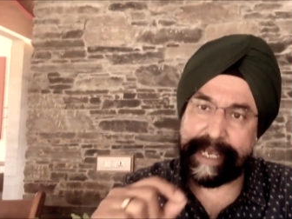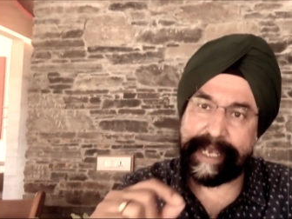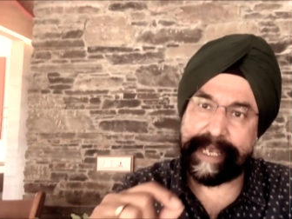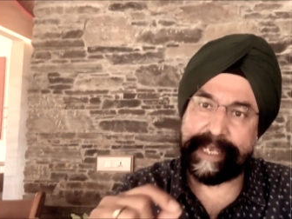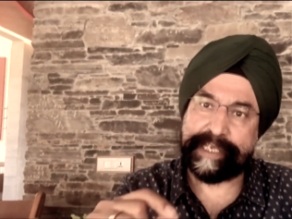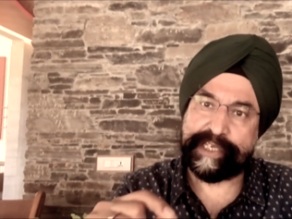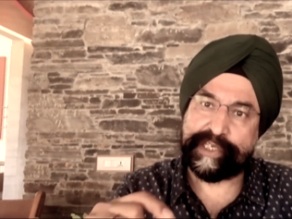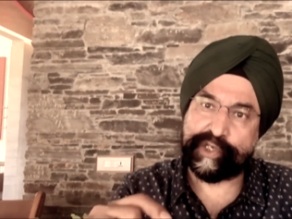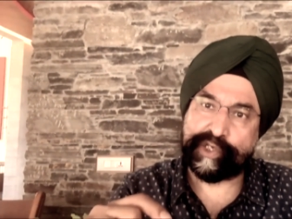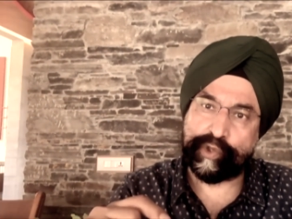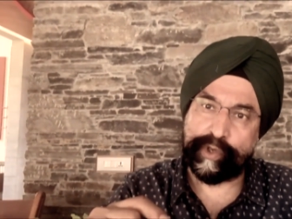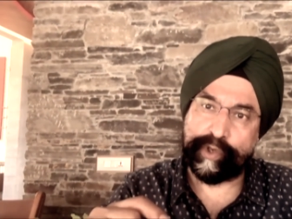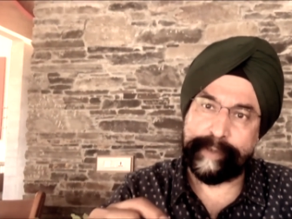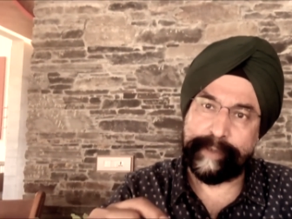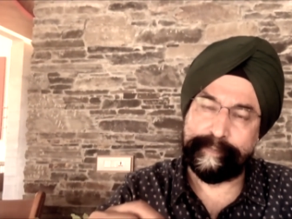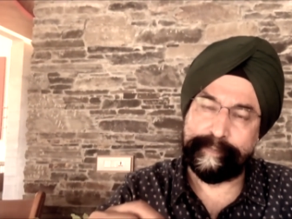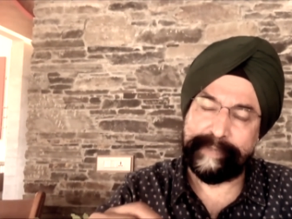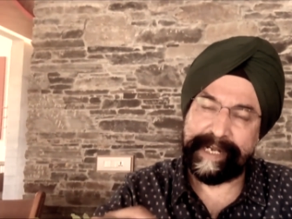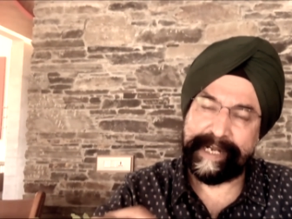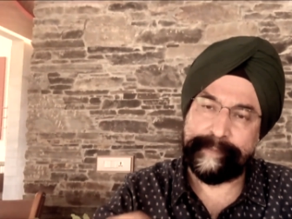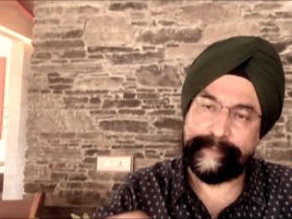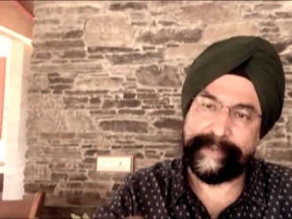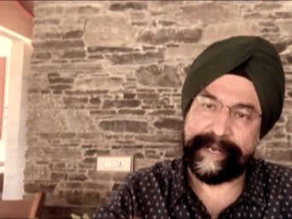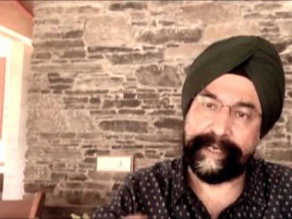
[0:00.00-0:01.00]
has to
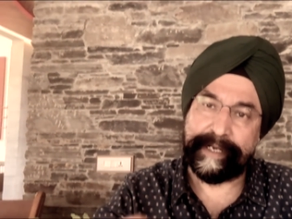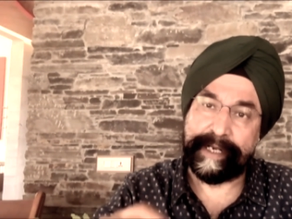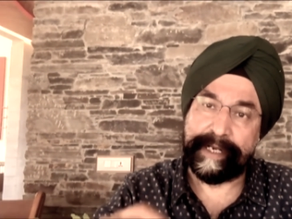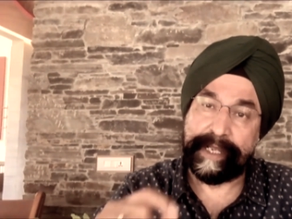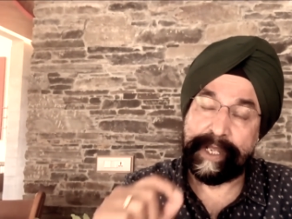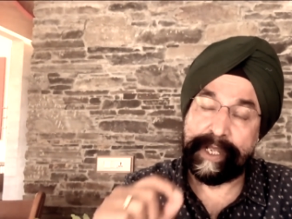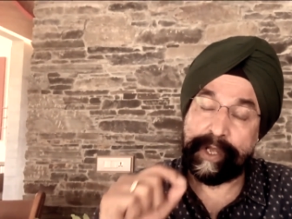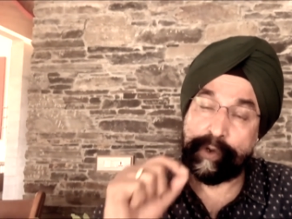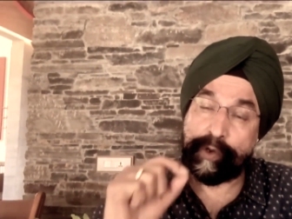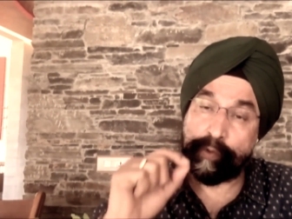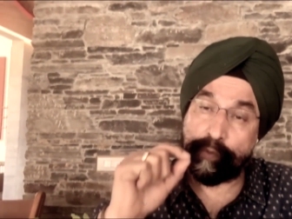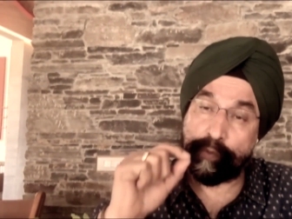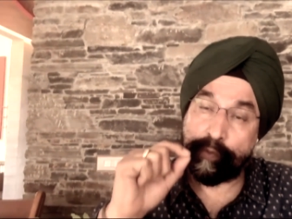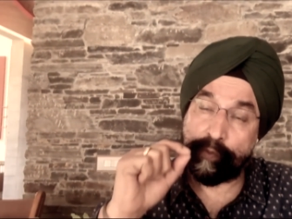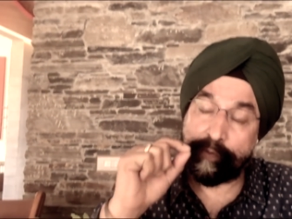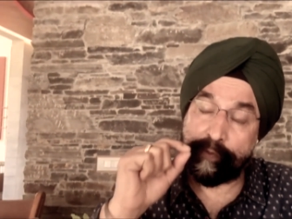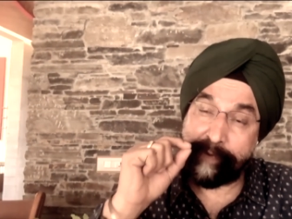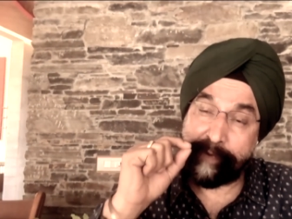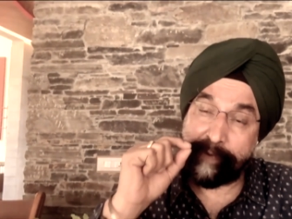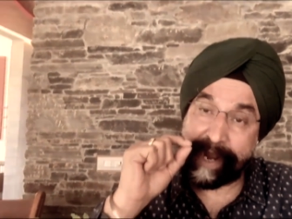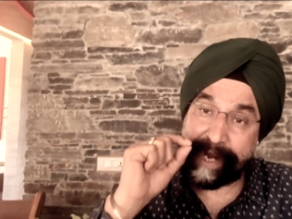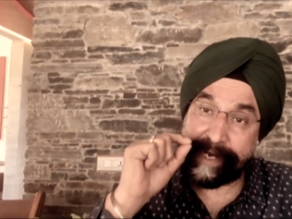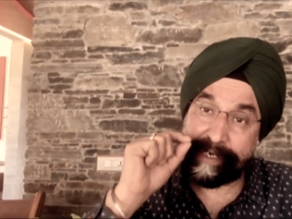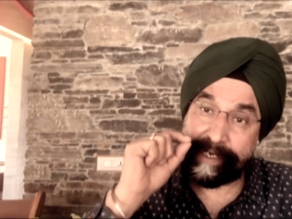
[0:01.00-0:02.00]
implement
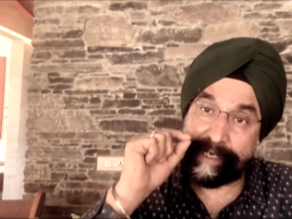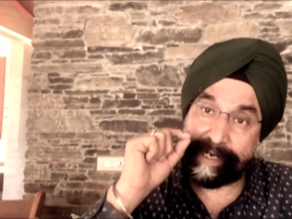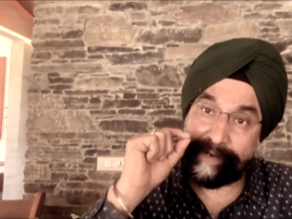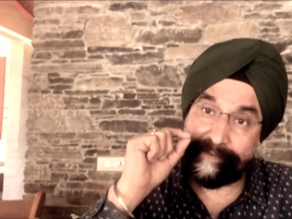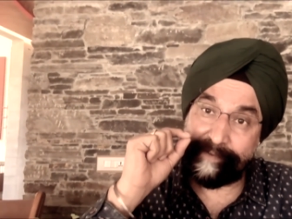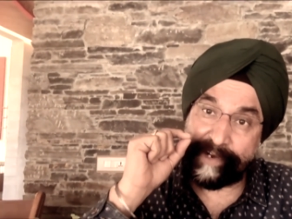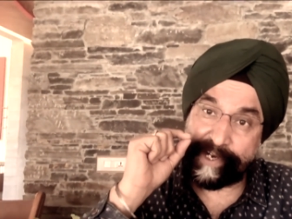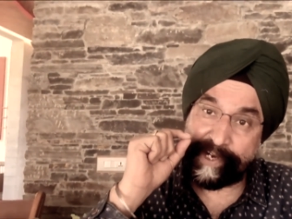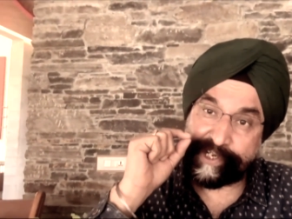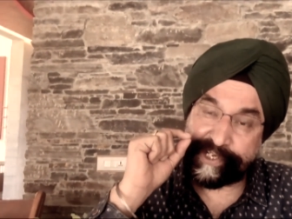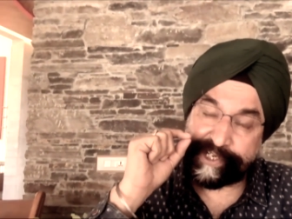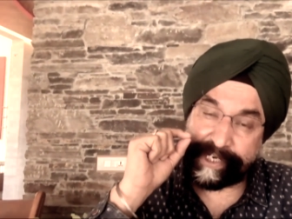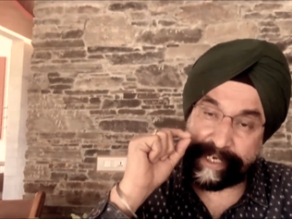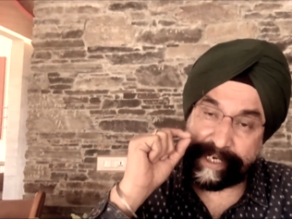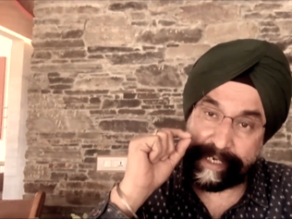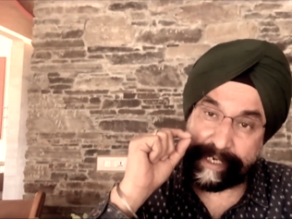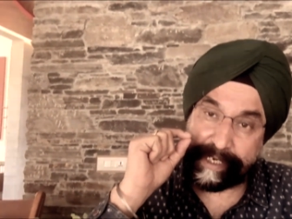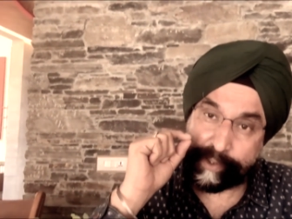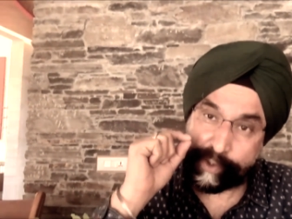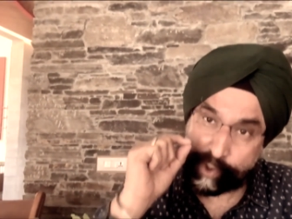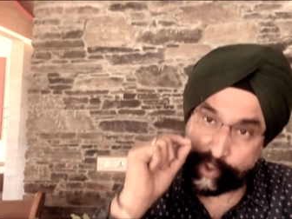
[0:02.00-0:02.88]
White Revolution